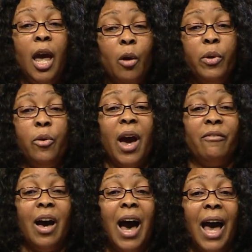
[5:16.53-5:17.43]
And when you
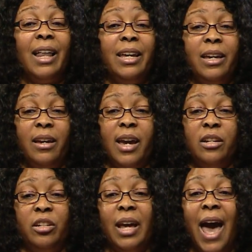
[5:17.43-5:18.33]
have a highly
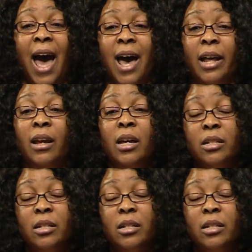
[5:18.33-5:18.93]
engaging ad,